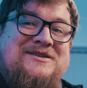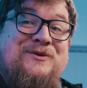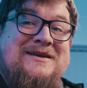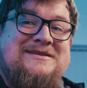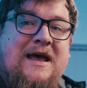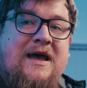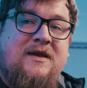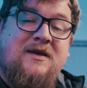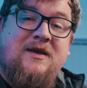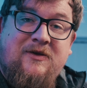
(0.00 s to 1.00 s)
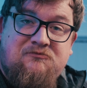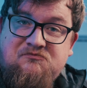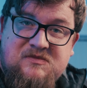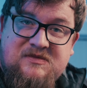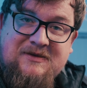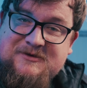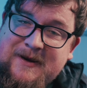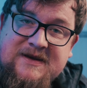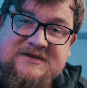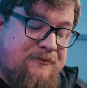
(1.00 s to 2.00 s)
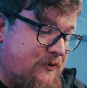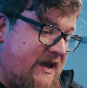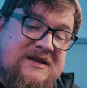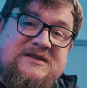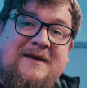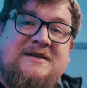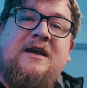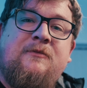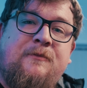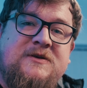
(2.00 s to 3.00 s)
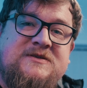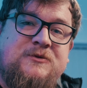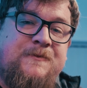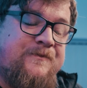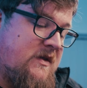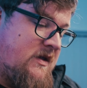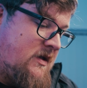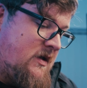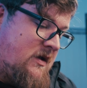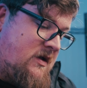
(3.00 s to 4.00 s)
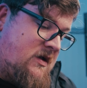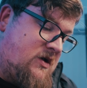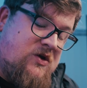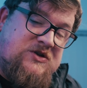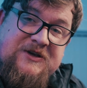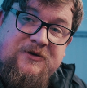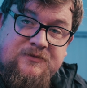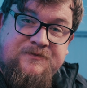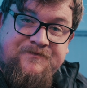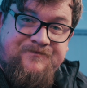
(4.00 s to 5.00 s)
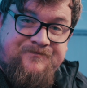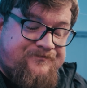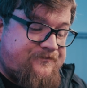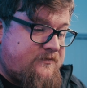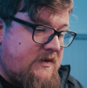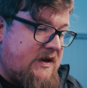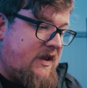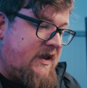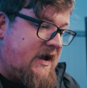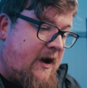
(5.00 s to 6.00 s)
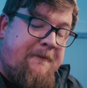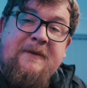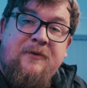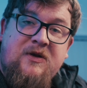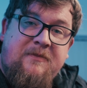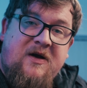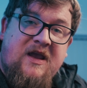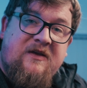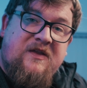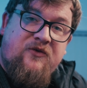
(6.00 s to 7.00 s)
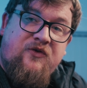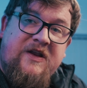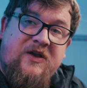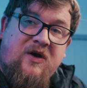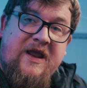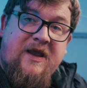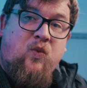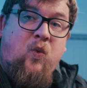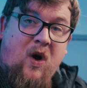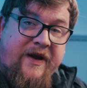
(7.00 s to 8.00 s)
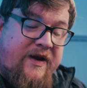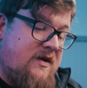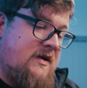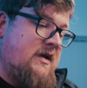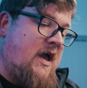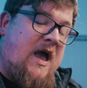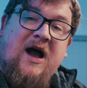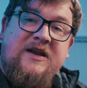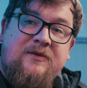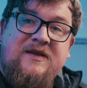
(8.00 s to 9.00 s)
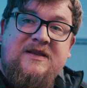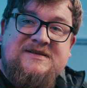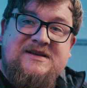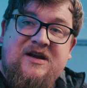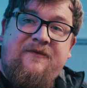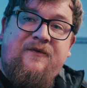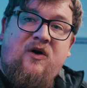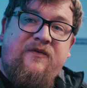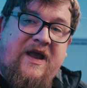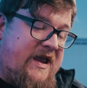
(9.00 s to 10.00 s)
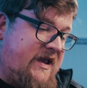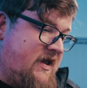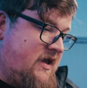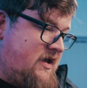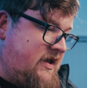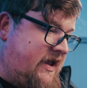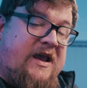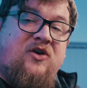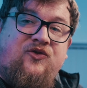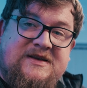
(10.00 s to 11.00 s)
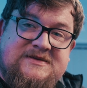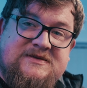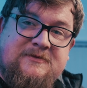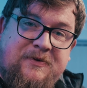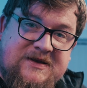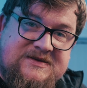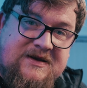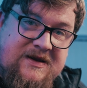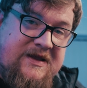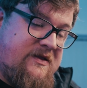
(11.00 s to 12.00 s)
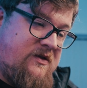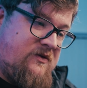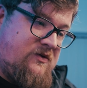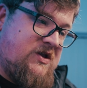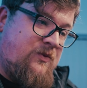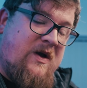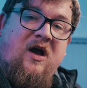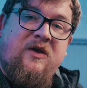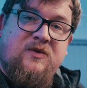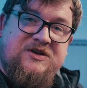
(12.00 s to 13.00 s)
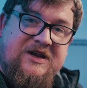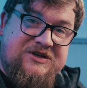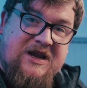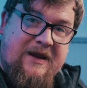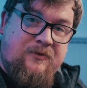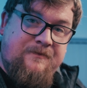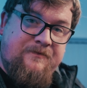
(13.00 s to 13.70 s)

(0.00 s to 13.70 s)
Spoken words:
II is that. That's plain and simple. It is the best camera possible. 2, are people going to buy it if they've already got an A1? I don't think there's enough of a increase, personally, to where I would change it out.